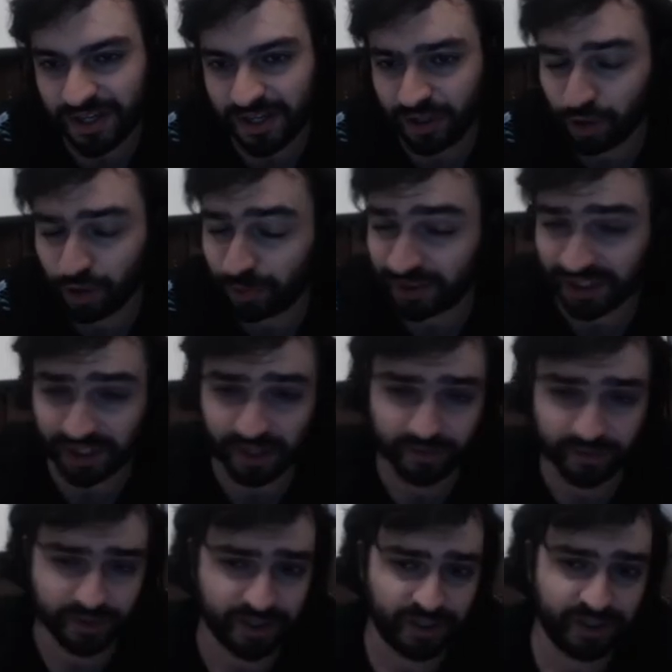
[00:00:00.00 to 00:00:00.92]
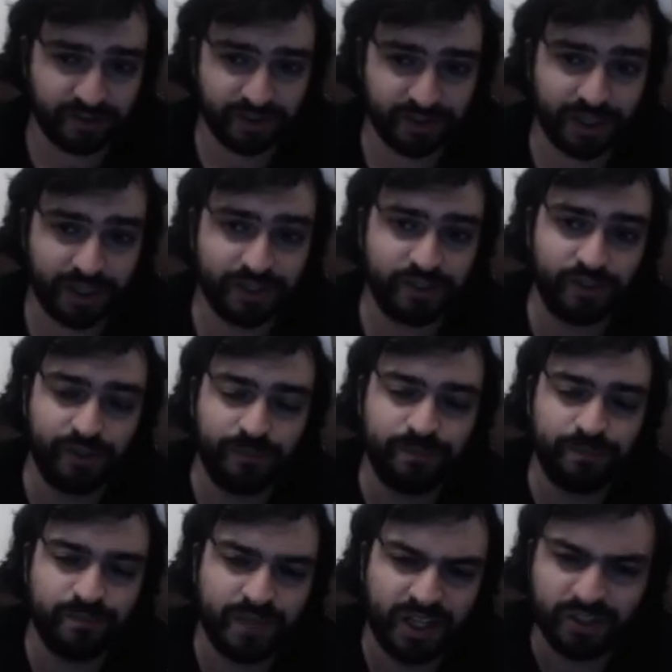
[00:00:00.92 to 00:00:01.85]
No, but I love it actually.
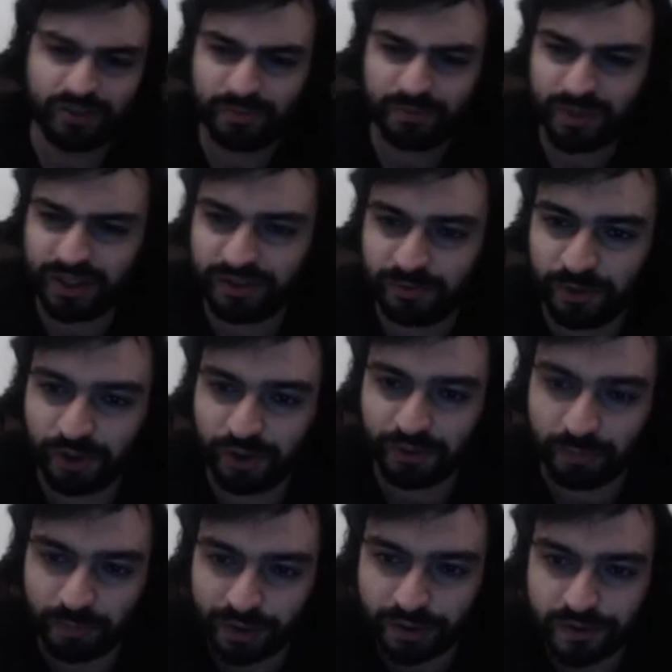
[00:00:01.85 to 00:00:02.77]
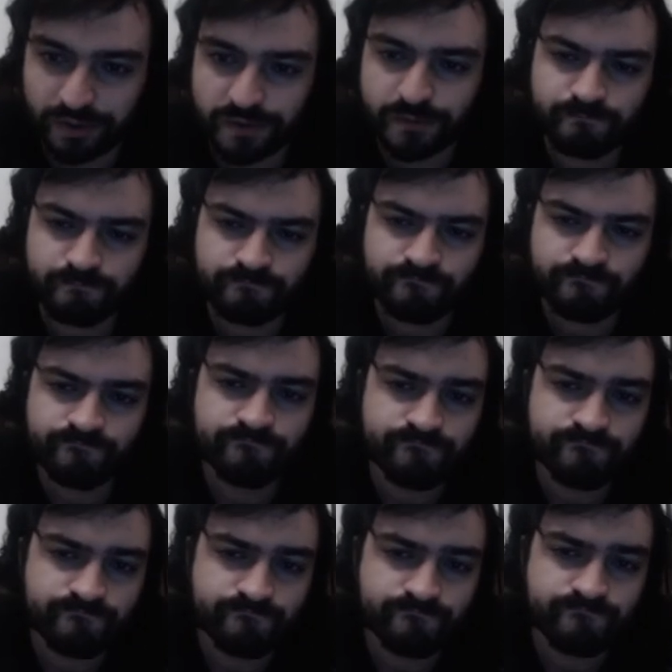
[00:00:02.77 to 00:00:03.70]
I should play it more in Blitz.
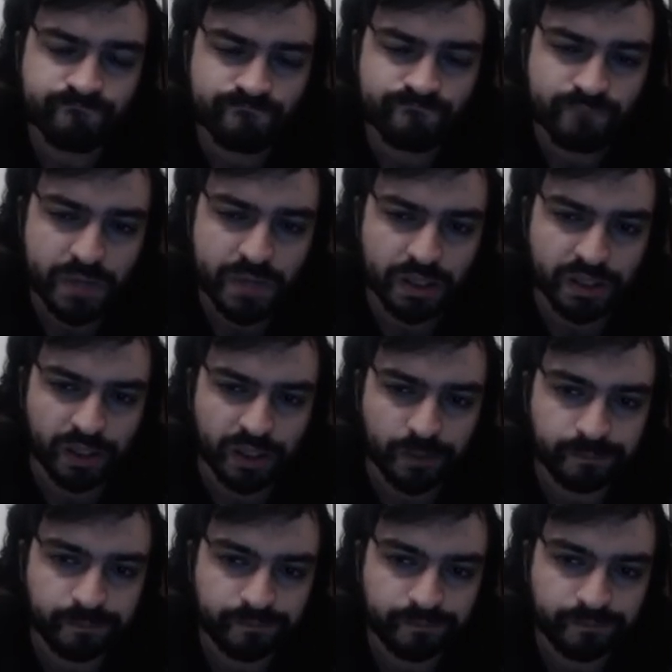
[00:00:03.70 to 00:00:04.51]
Yeah.